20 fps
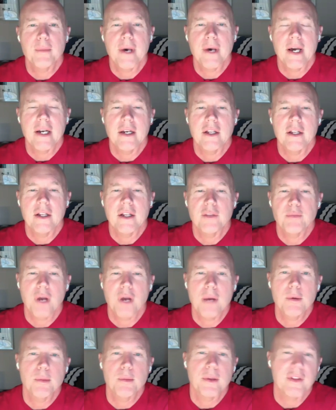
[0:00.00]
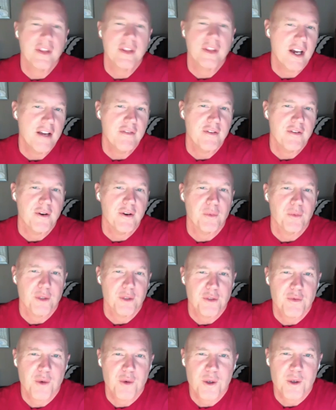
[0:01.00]
about it, it's probably the iPhone,
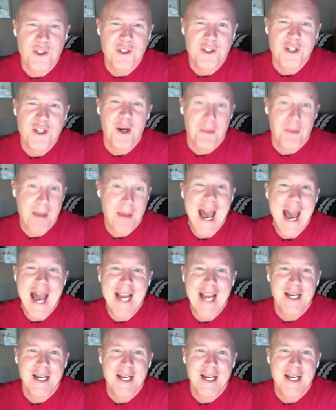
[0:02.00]
which of course is not a Mac.